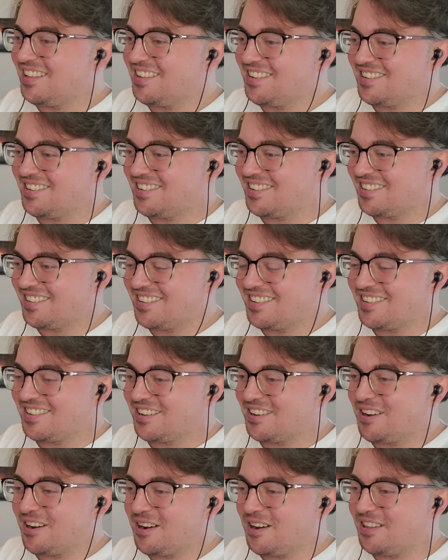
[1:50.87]
it's it's a
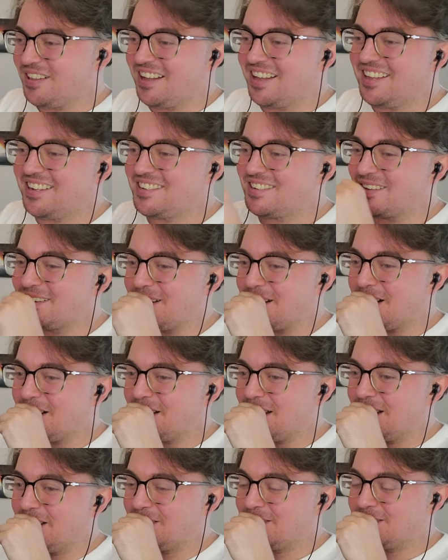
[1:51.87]
call it's a call
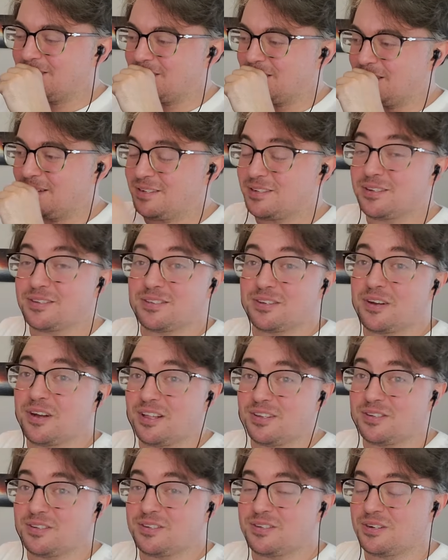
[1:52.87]
out to it's a
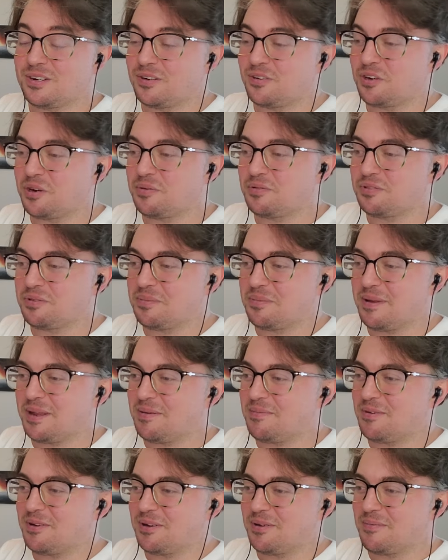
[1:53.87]
call out to certain groups of
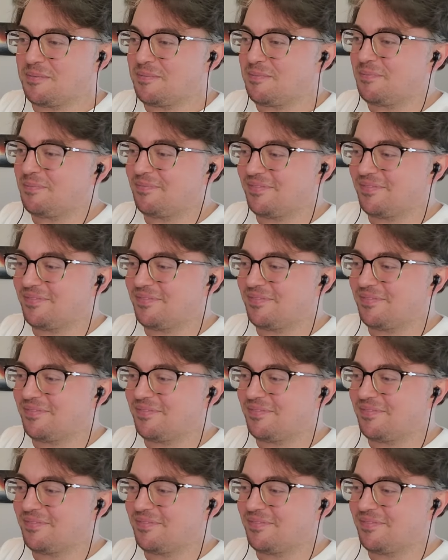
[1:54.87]
people.